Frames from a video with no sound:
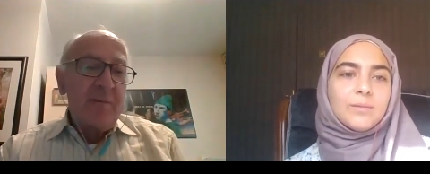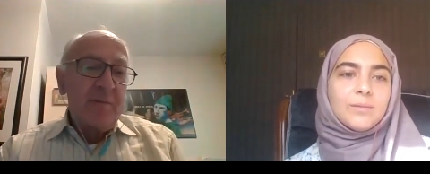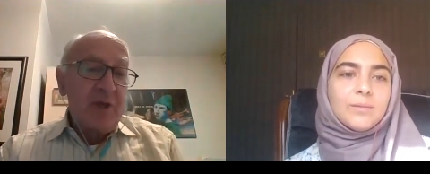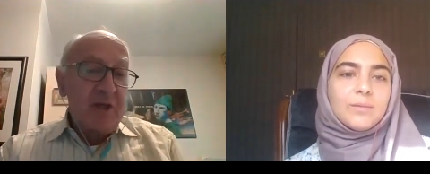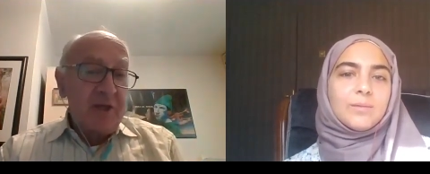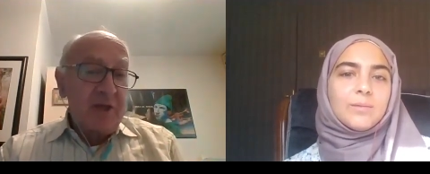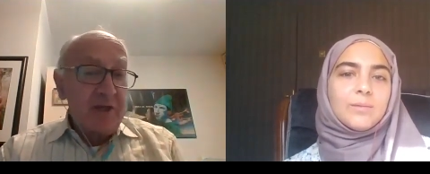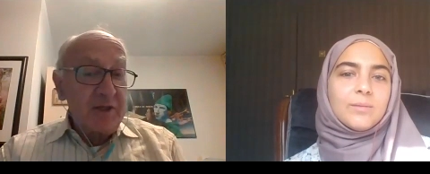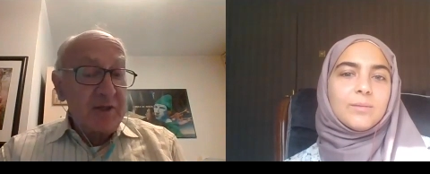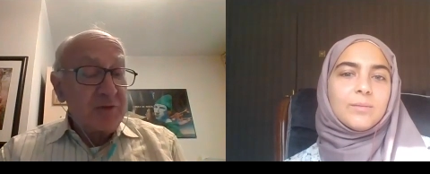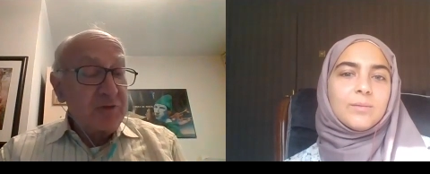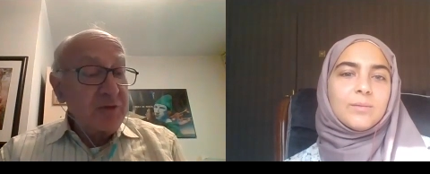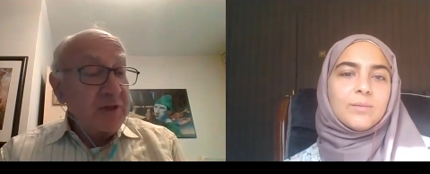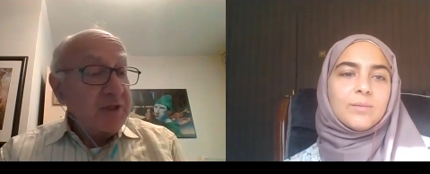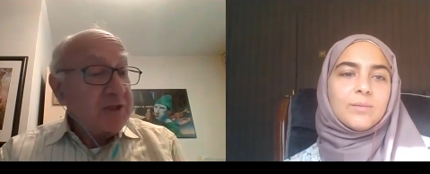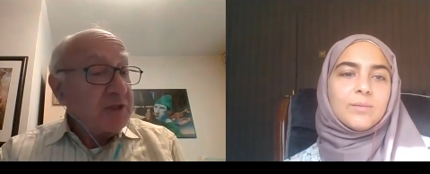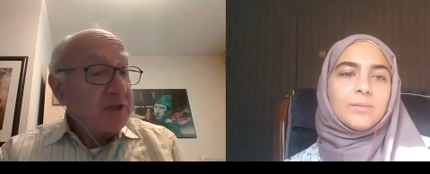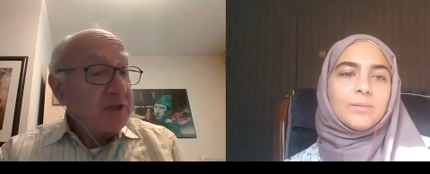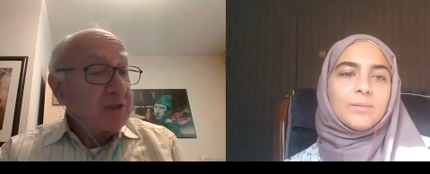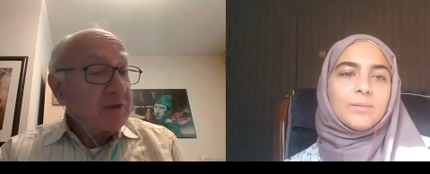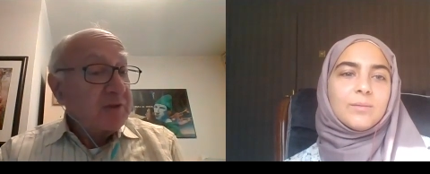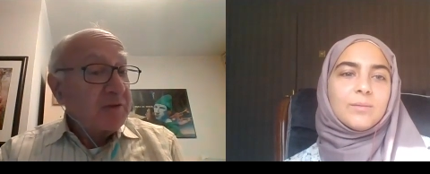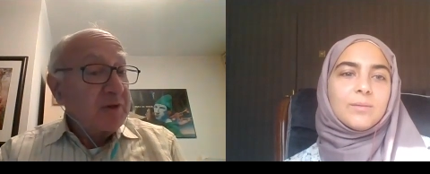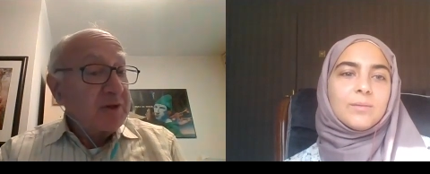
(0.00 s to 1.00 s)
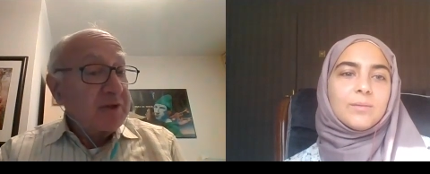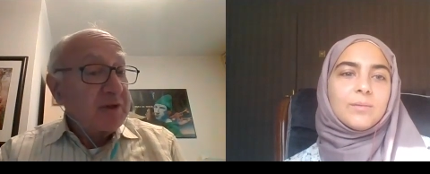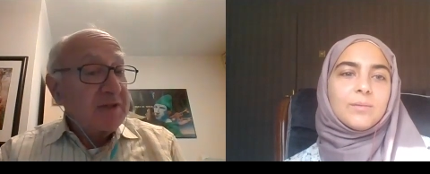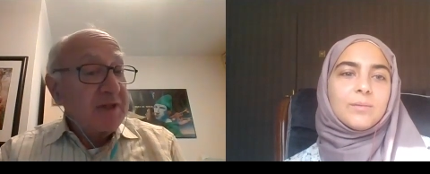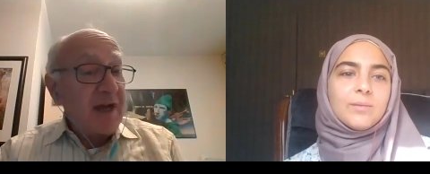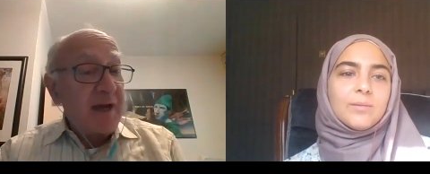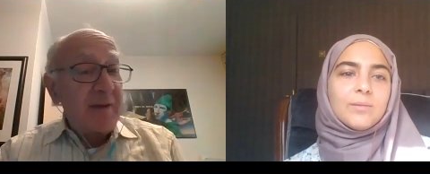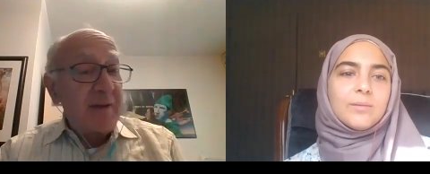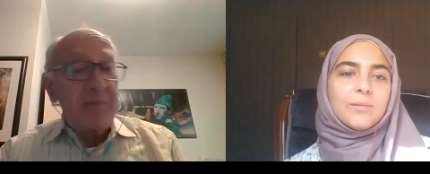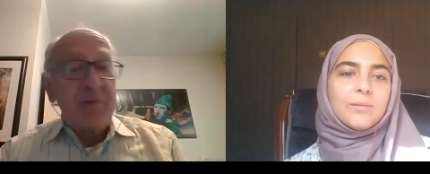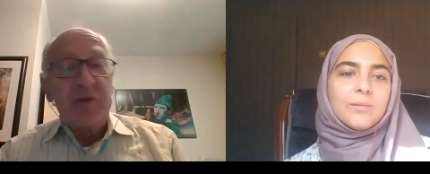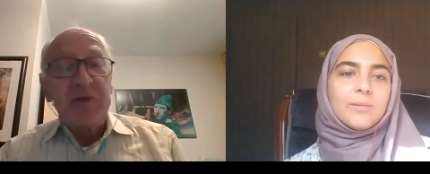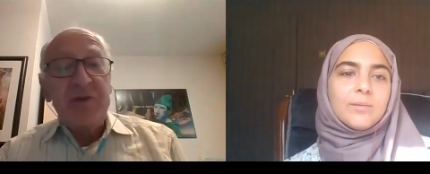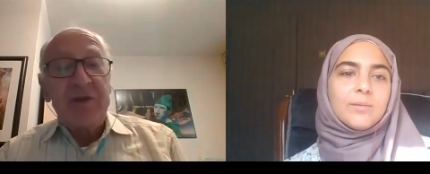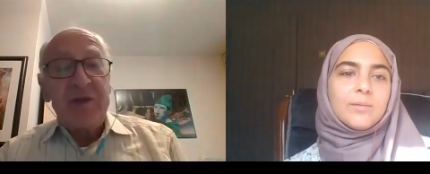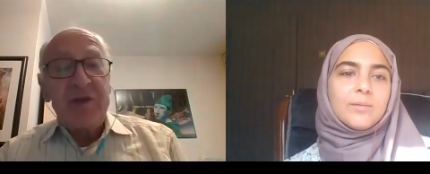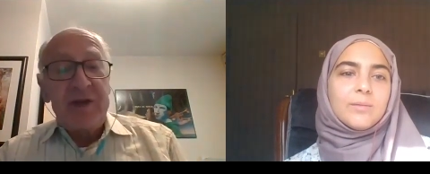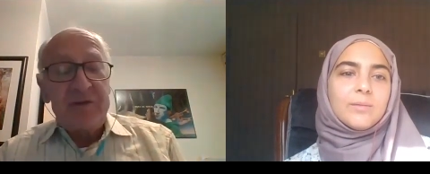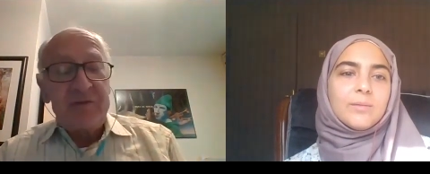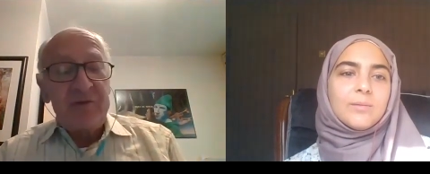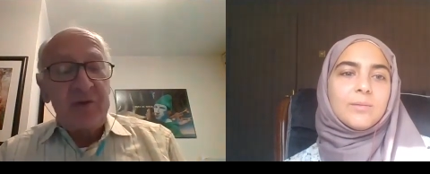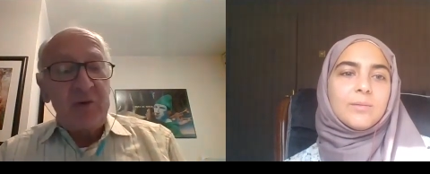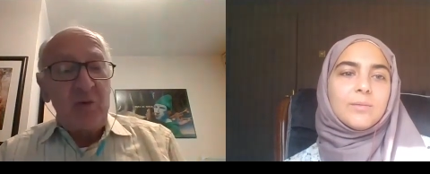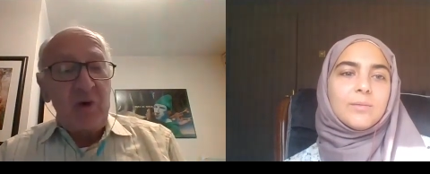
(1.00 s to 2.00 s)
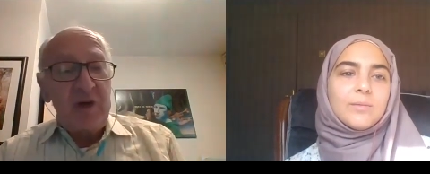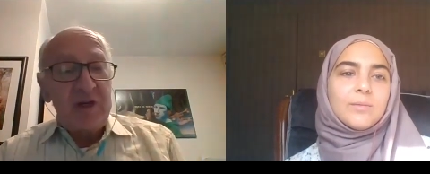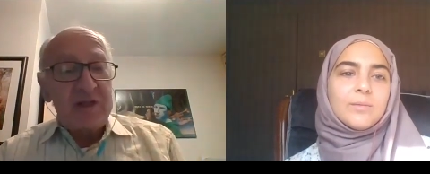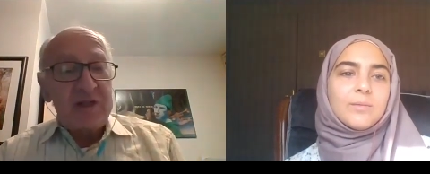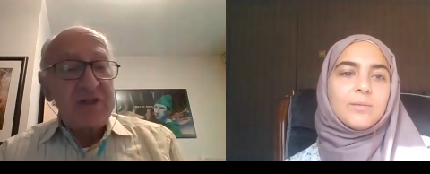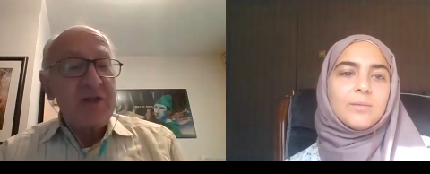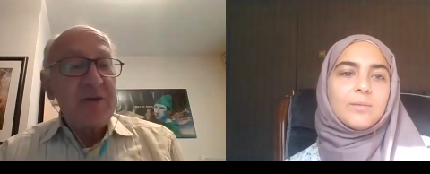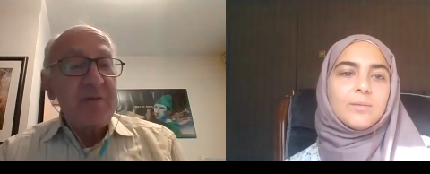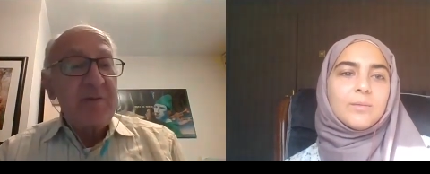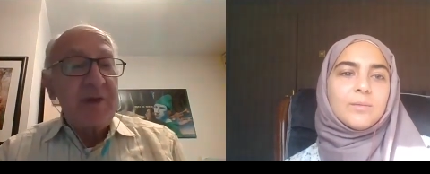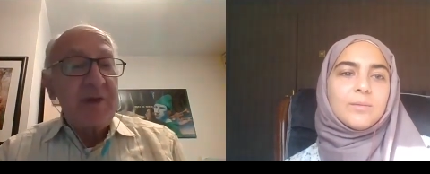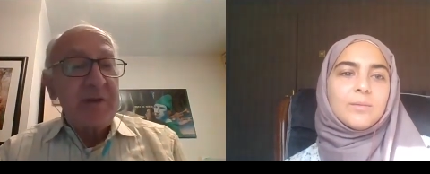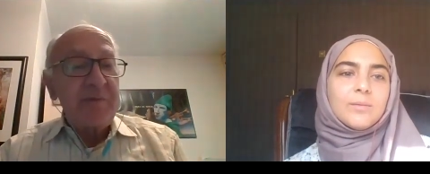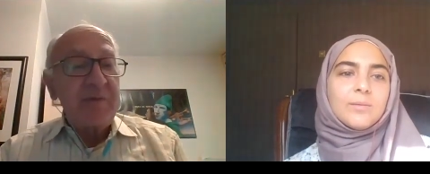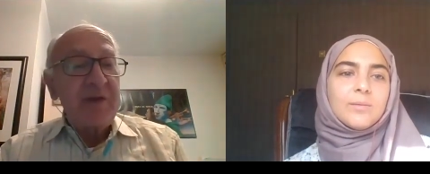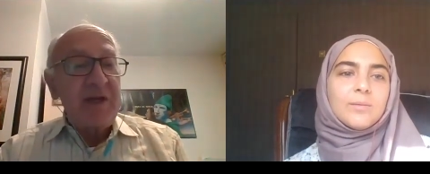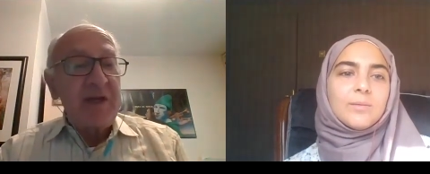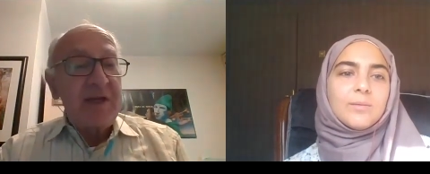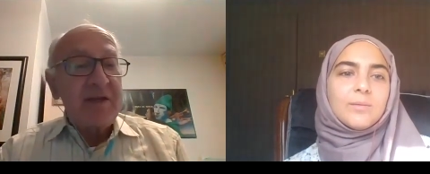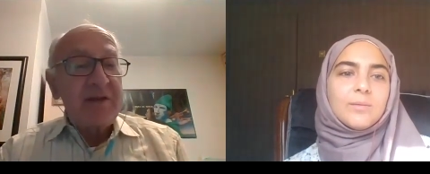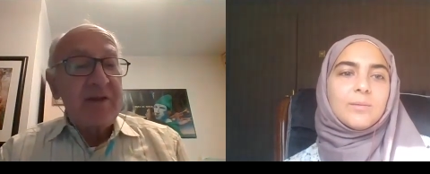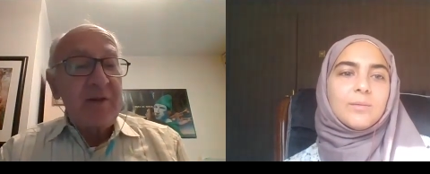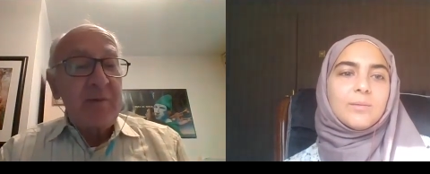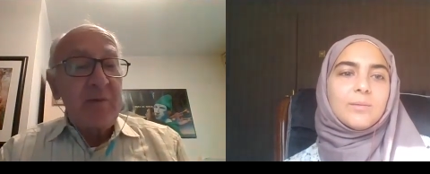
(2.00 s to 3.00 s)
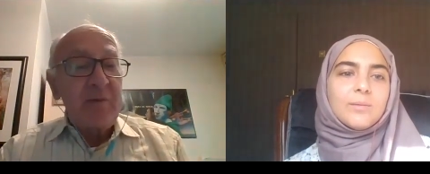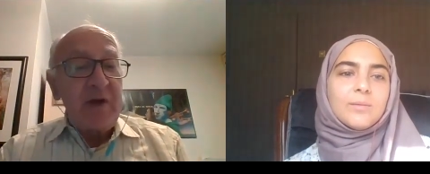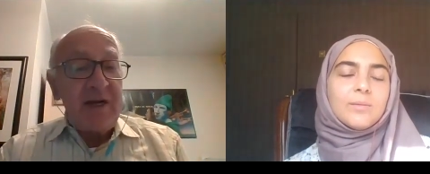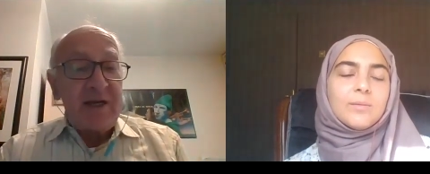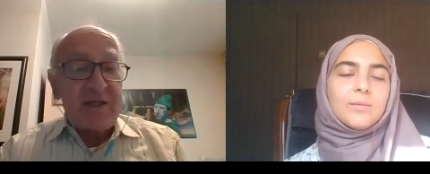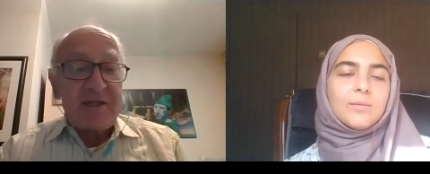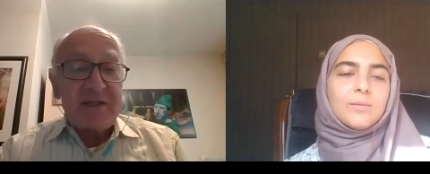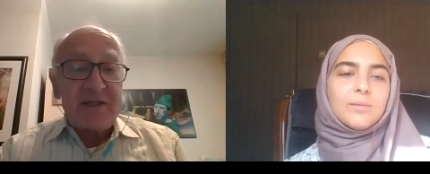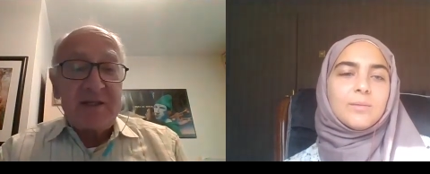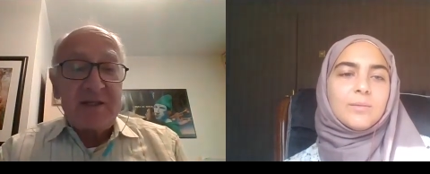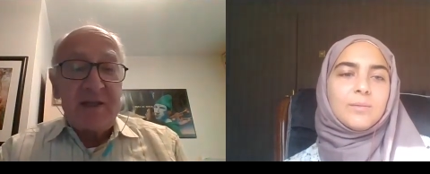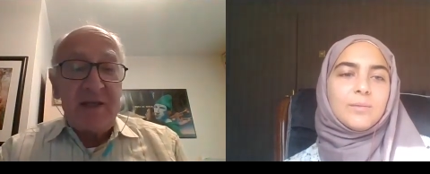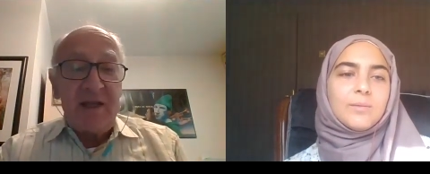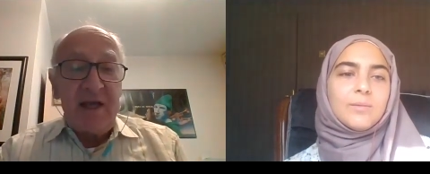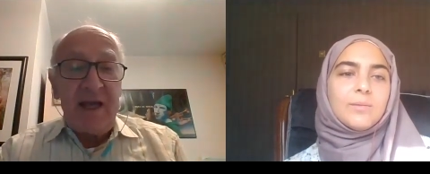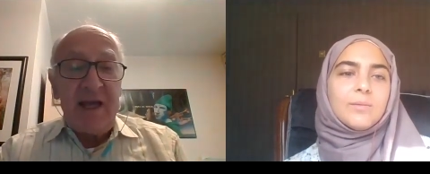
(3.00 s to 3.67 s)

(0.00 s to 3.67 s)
Speaker 1: pediatricians, for example, that ever watch the baby at the breast.